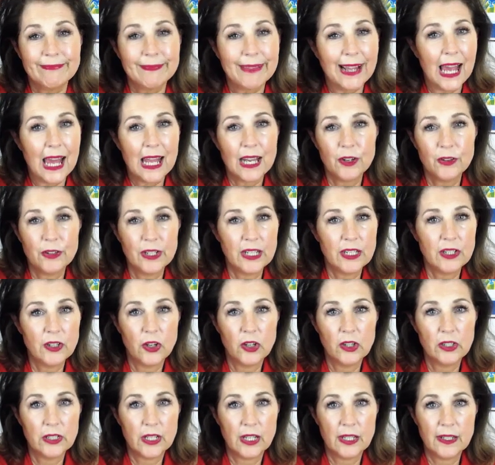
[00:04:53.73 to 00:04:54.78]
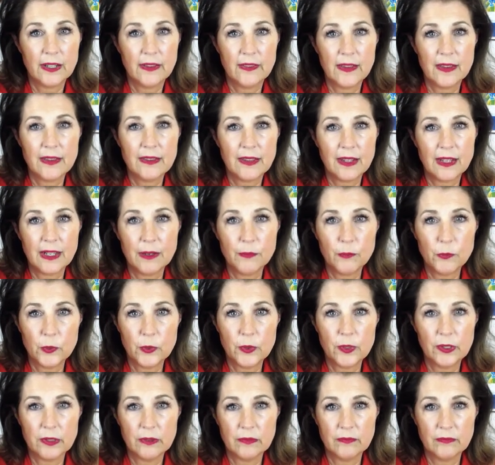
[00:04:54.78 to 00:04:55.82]
I don't need to hold on to this
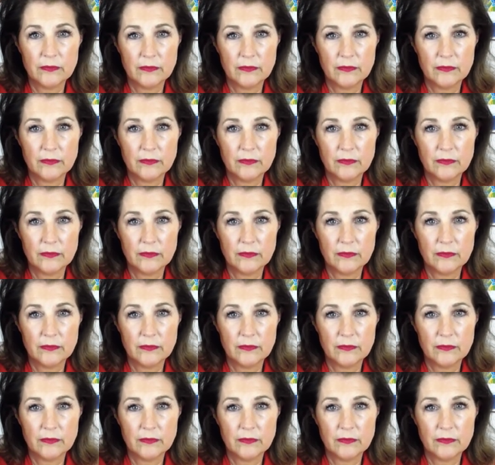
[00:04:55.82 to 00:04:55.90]
anymore.